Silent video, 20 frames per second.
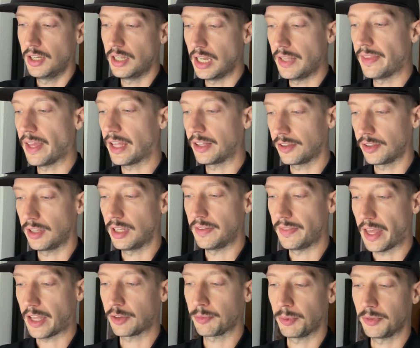in
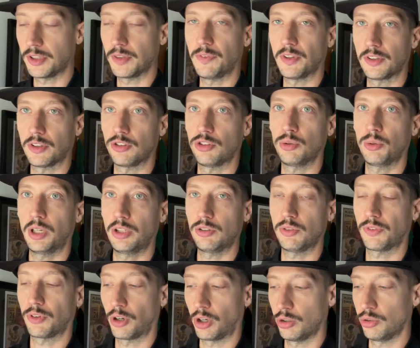that specific
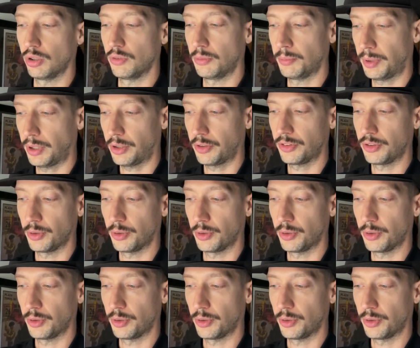situation for hard driven balls,